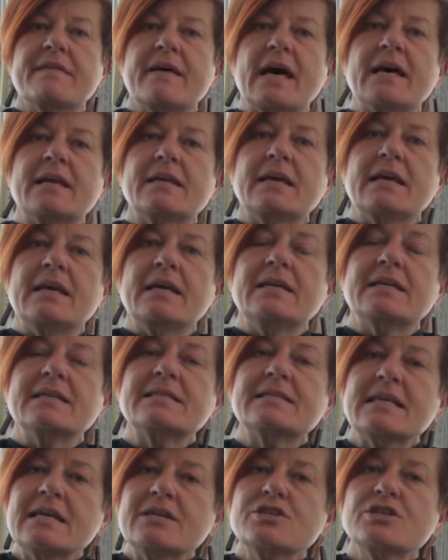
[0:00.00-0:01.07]
that it
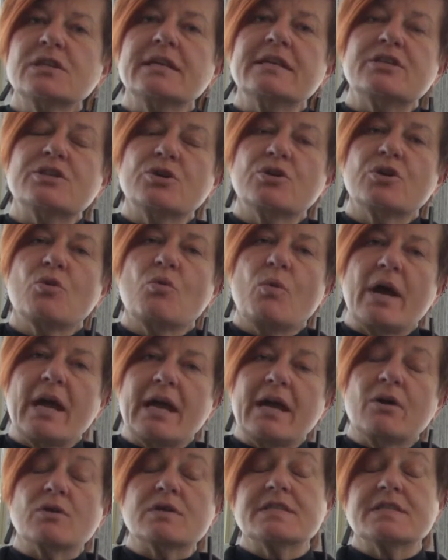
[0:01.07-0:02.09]
essentially took away,